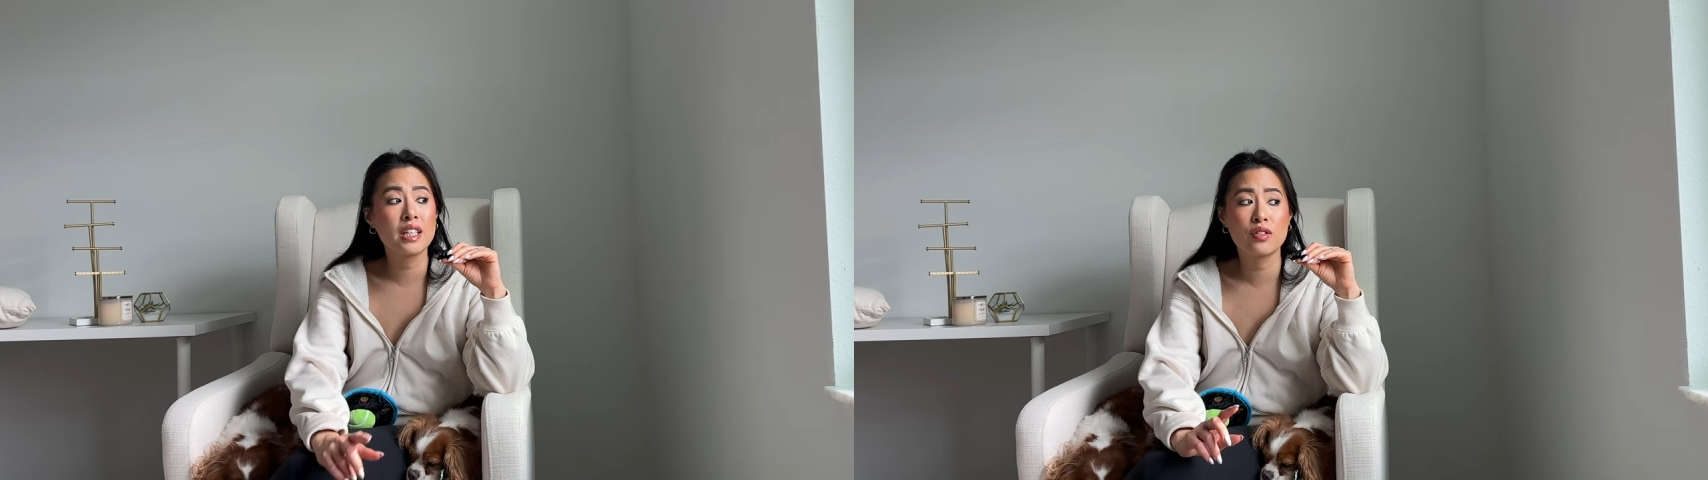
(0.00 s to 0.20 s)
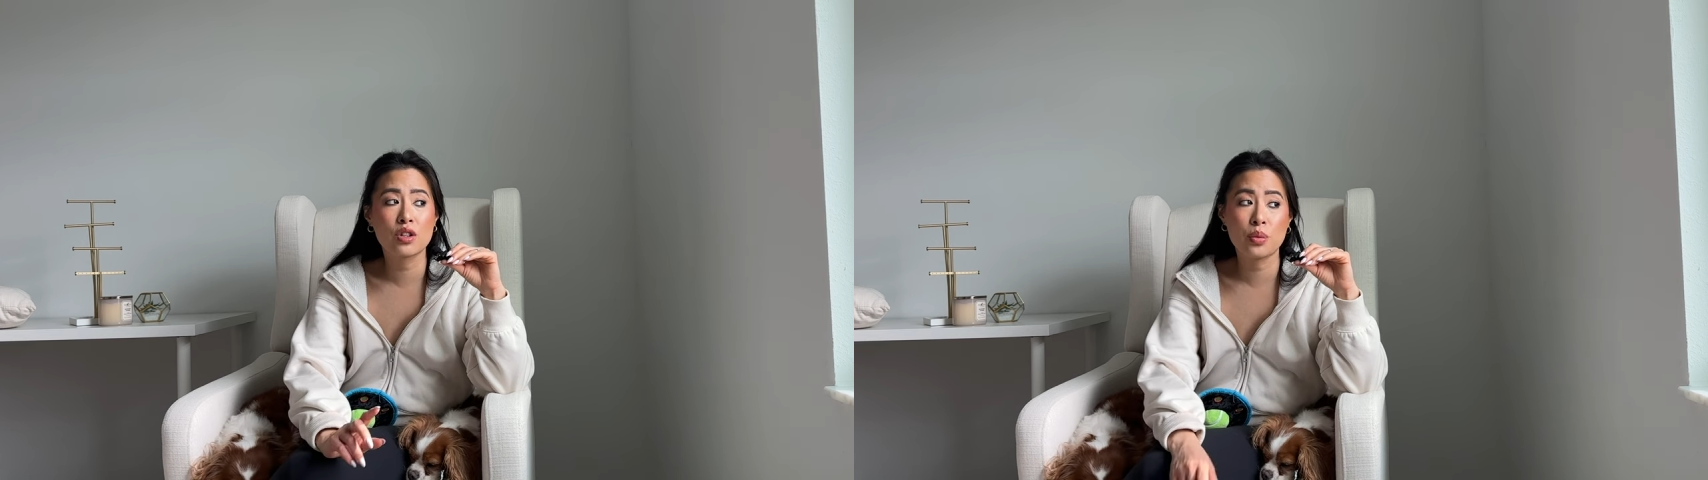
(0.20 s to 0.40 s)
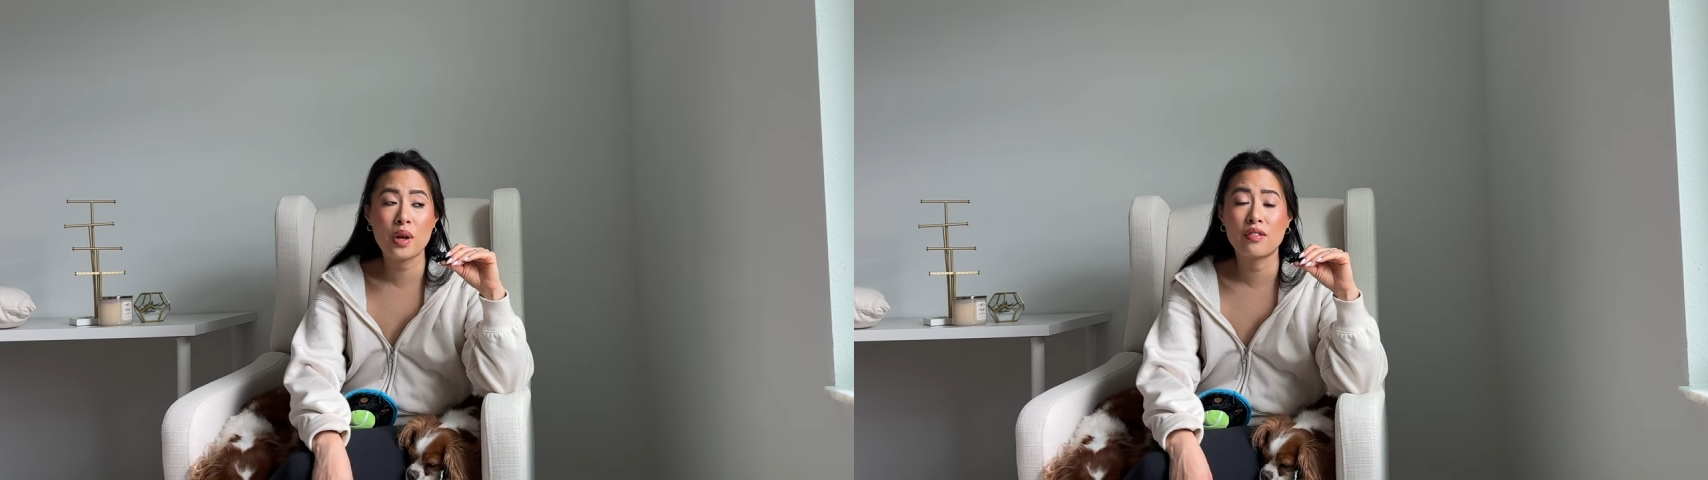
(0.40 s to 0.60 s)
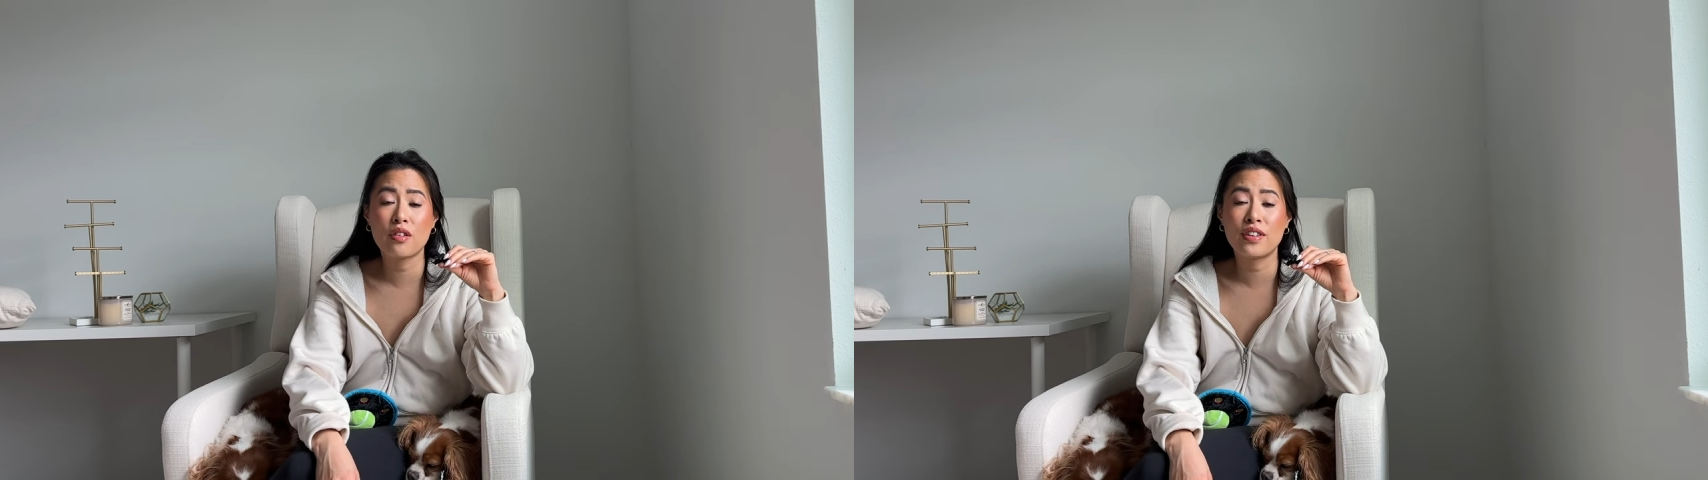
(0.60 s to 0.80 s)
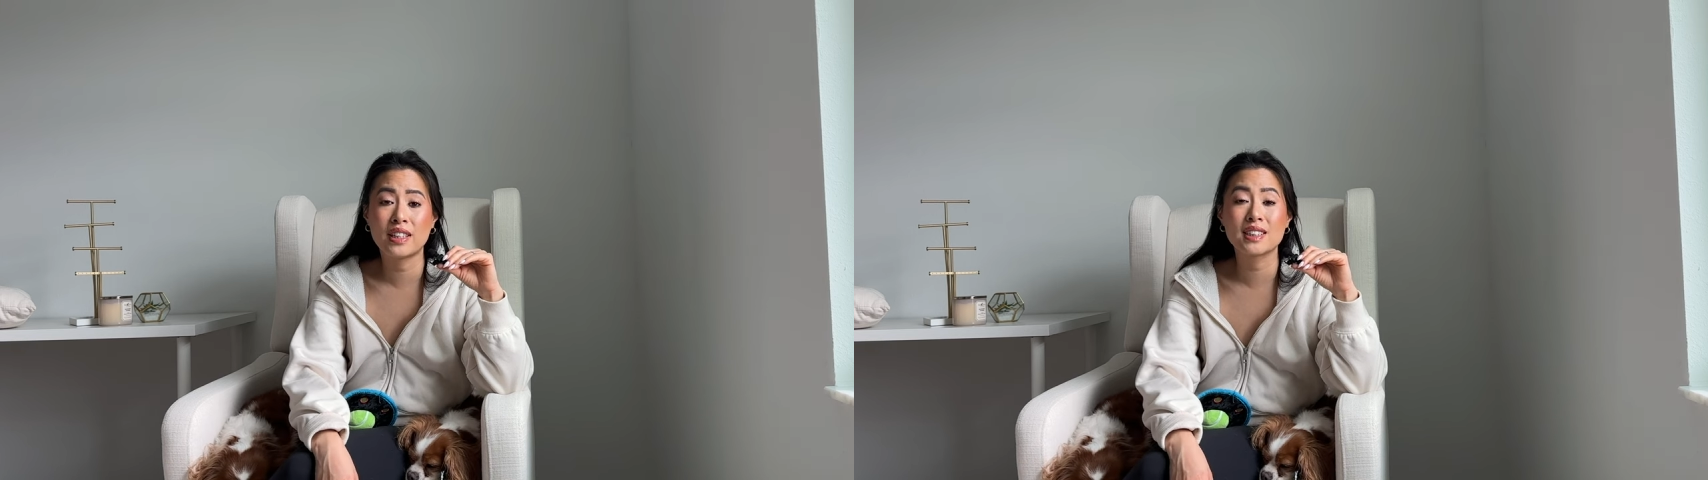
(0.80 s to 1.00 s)
even though we have a
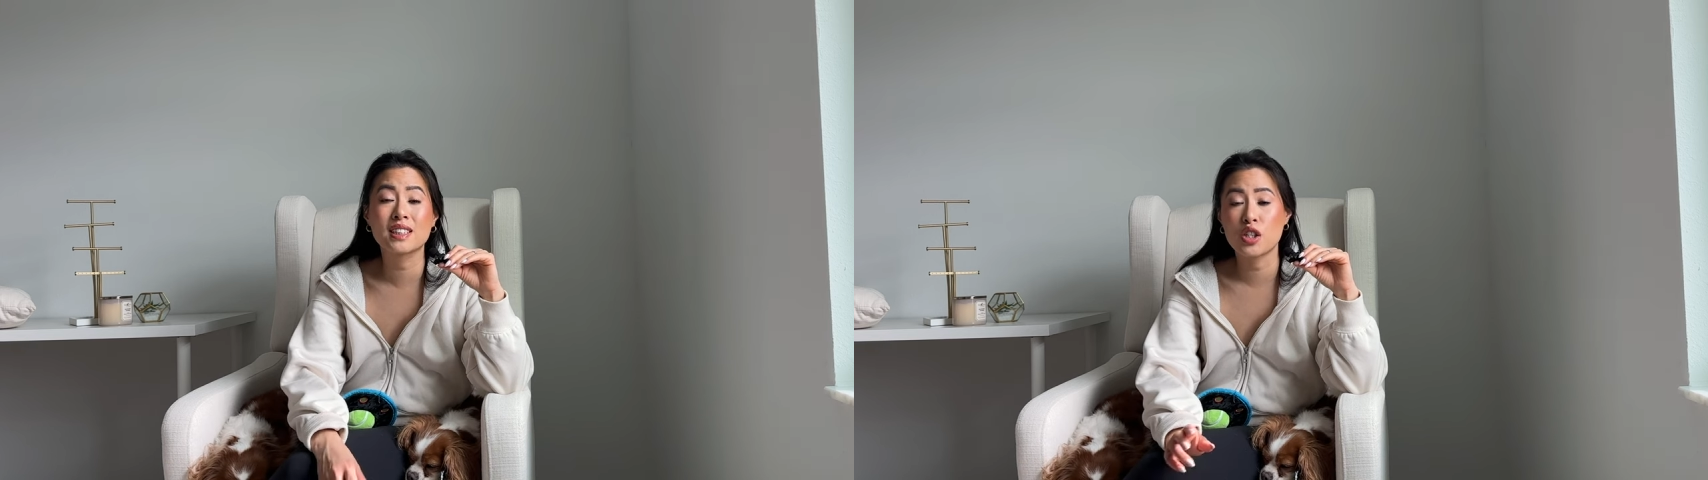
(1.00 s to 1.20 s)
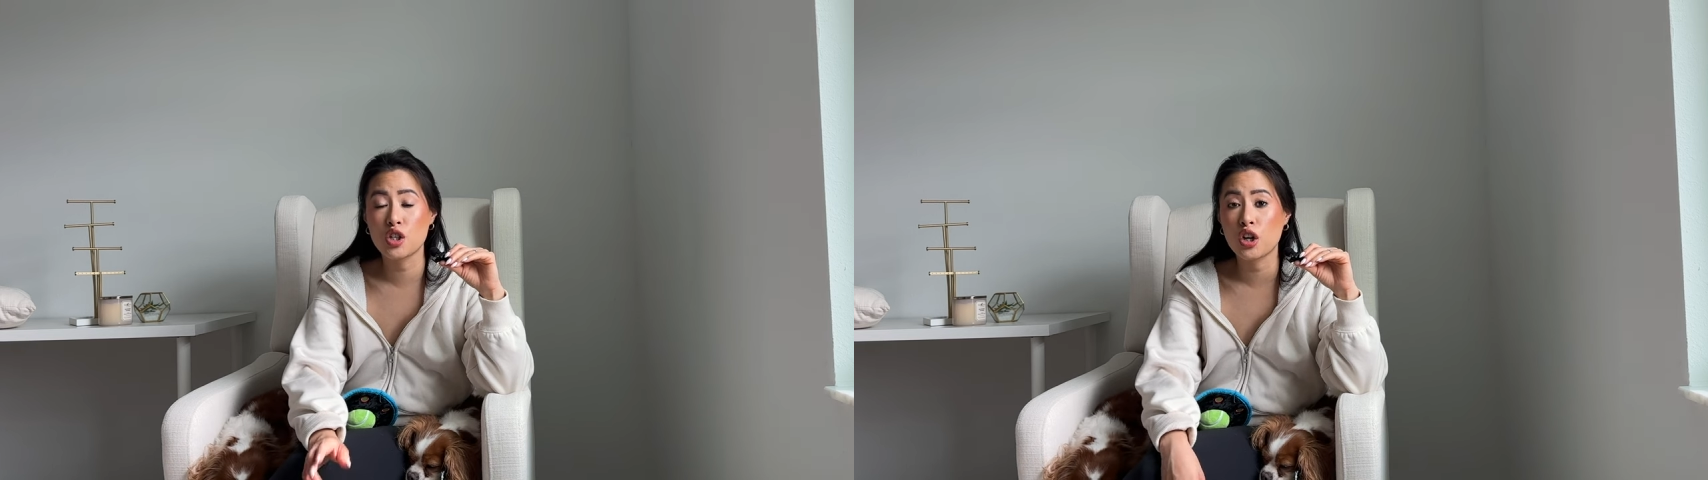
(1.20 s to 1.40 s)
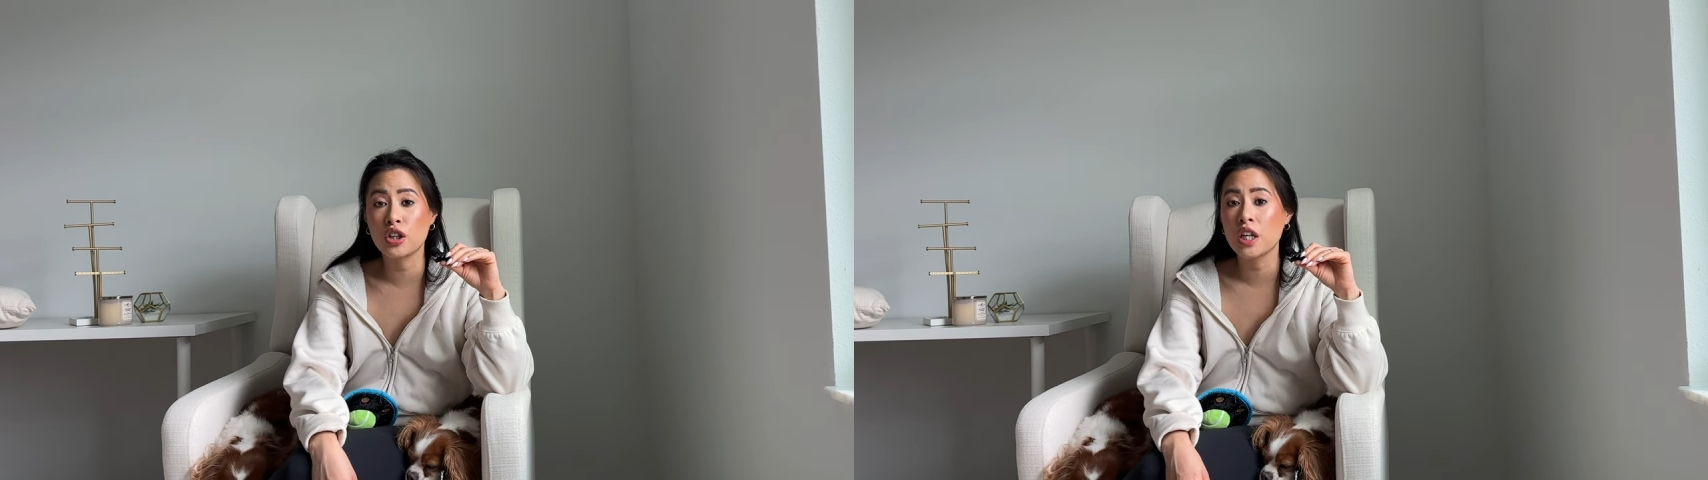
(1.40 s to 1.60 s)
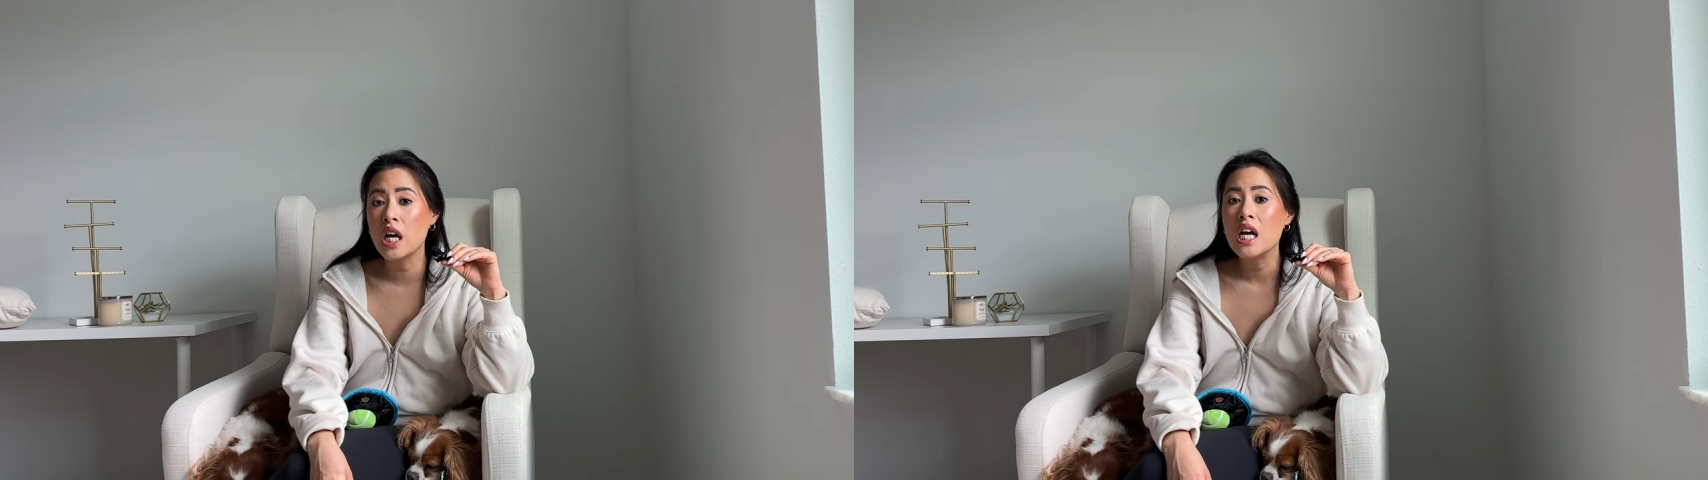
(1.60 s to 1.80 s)
fenced yard.